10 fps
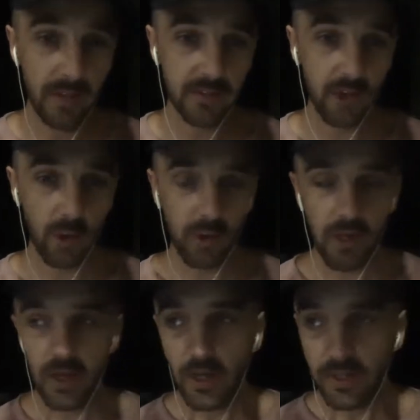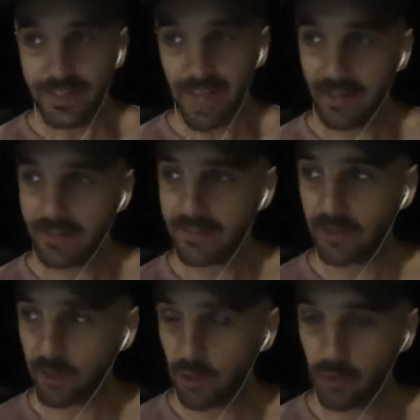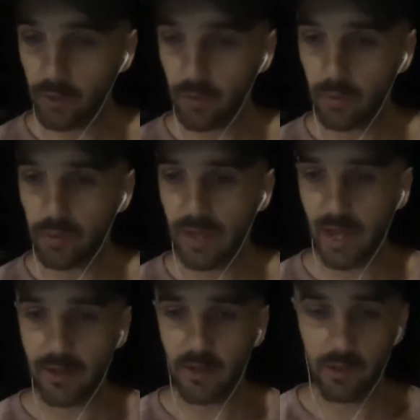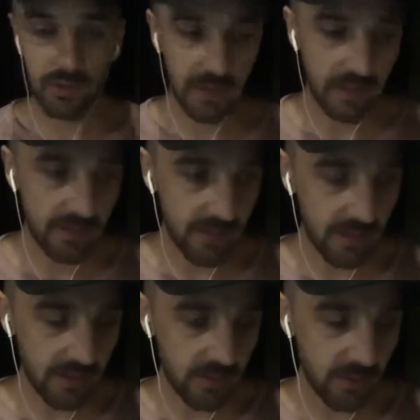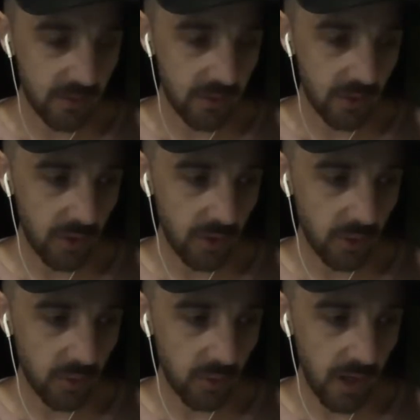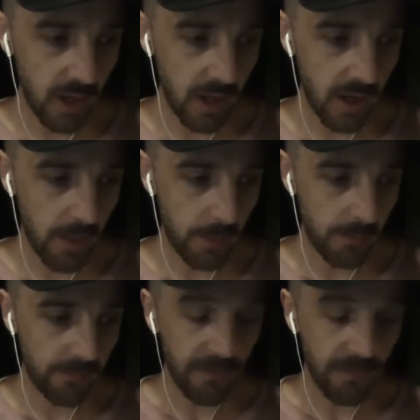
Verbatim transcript: So, yes, you can use LinkedIn to um,